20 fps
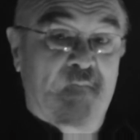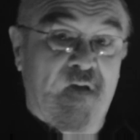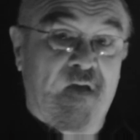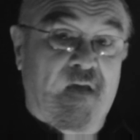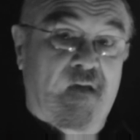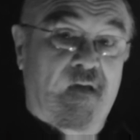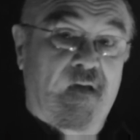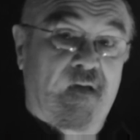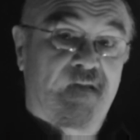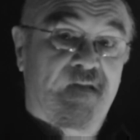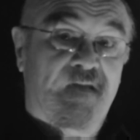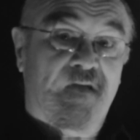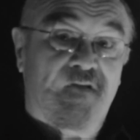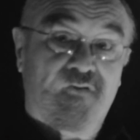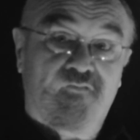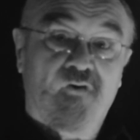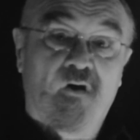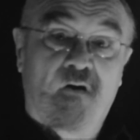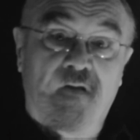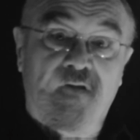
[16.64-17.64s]
me, it's
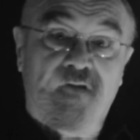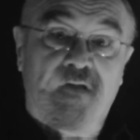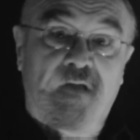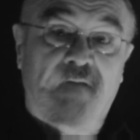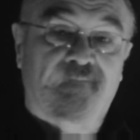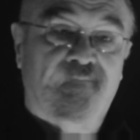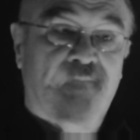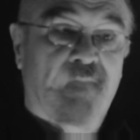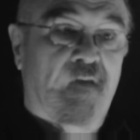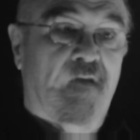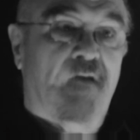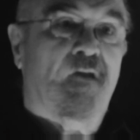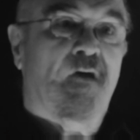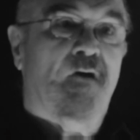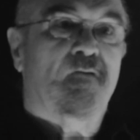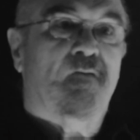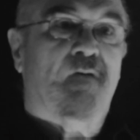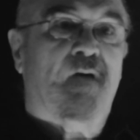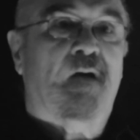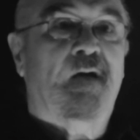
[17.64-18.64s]
astrology. You
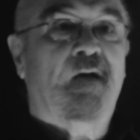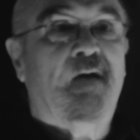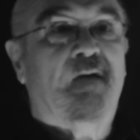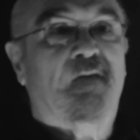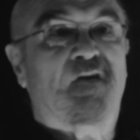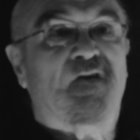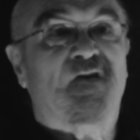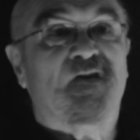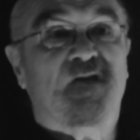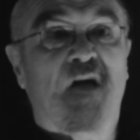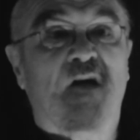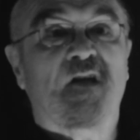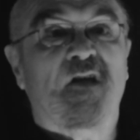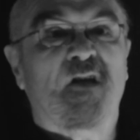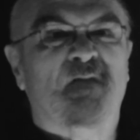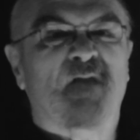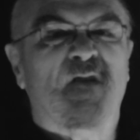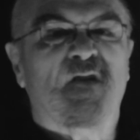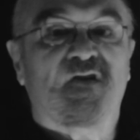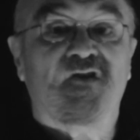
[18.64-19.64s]
know, the study
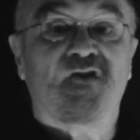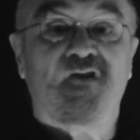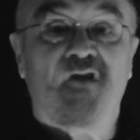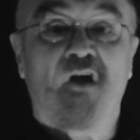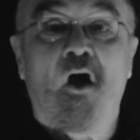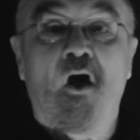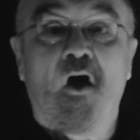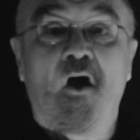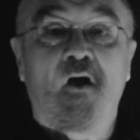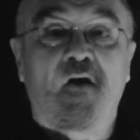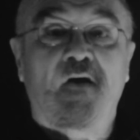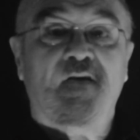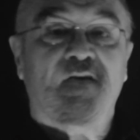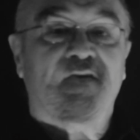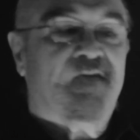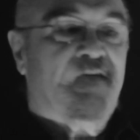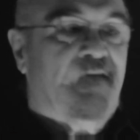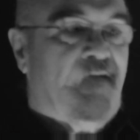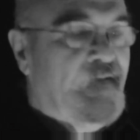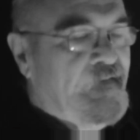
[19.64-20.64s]
of the
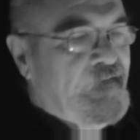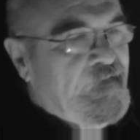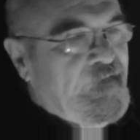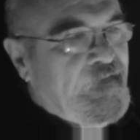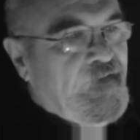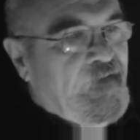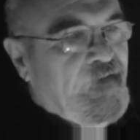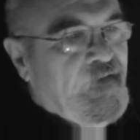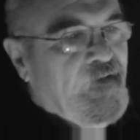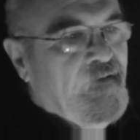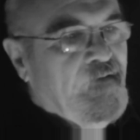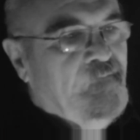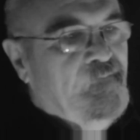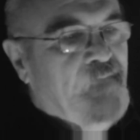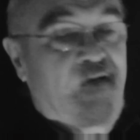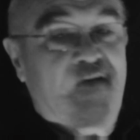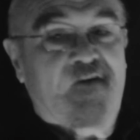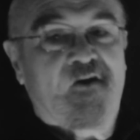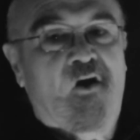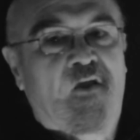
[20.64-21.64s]
stars.
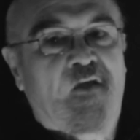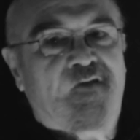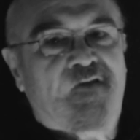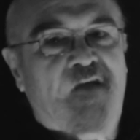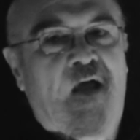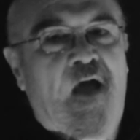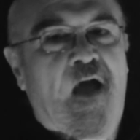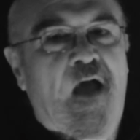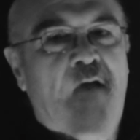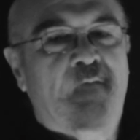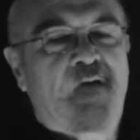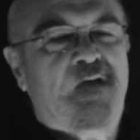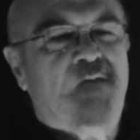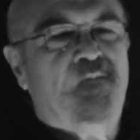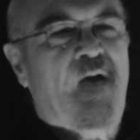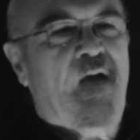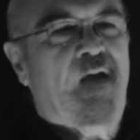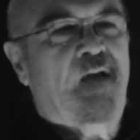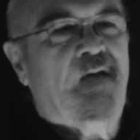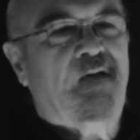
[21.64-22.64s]
My colleagues and I, we
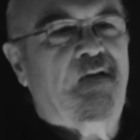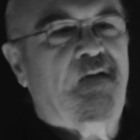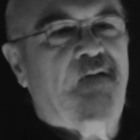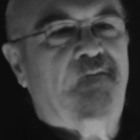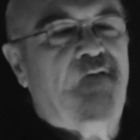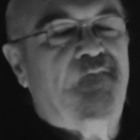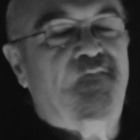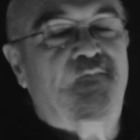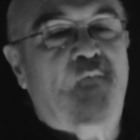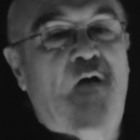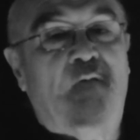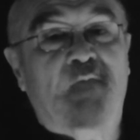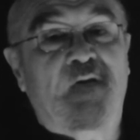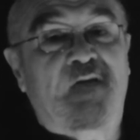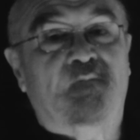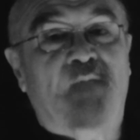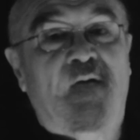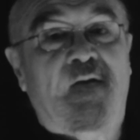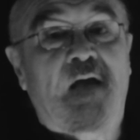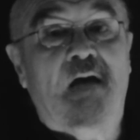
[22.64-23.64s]
spend
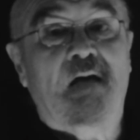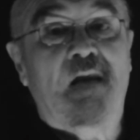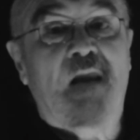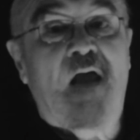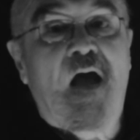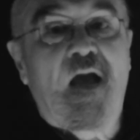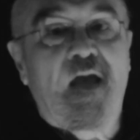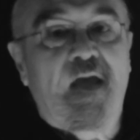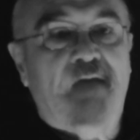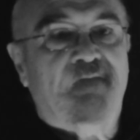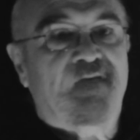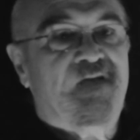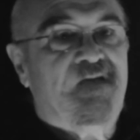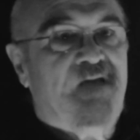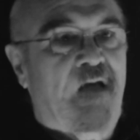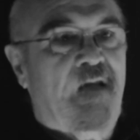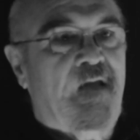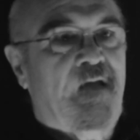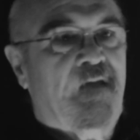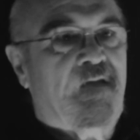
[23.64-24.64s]
our lives
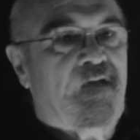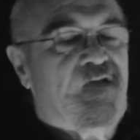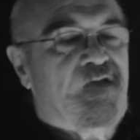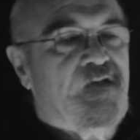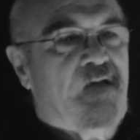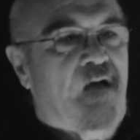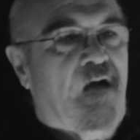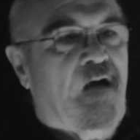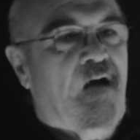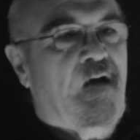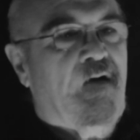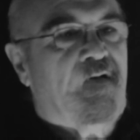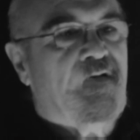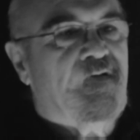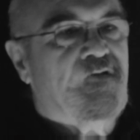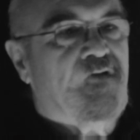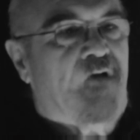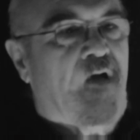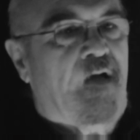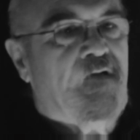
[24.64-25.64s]
studying the stars,
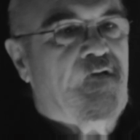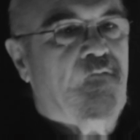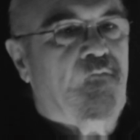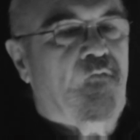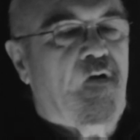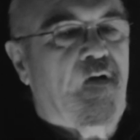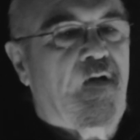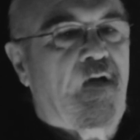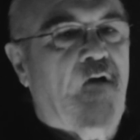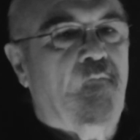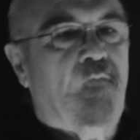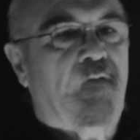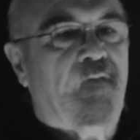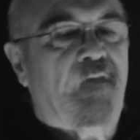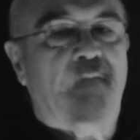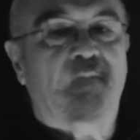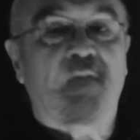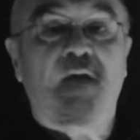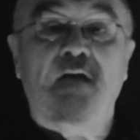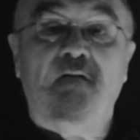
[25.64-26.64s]
trying to work out what
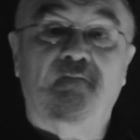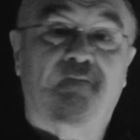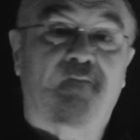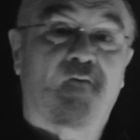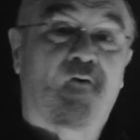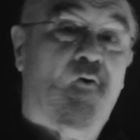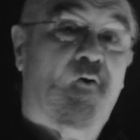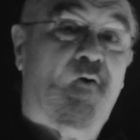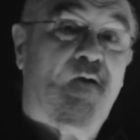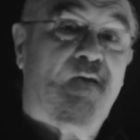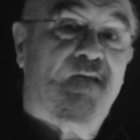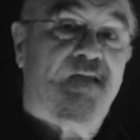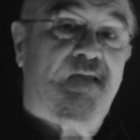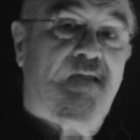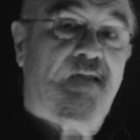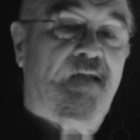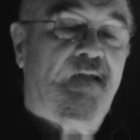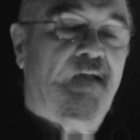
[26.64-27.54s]
they mean for us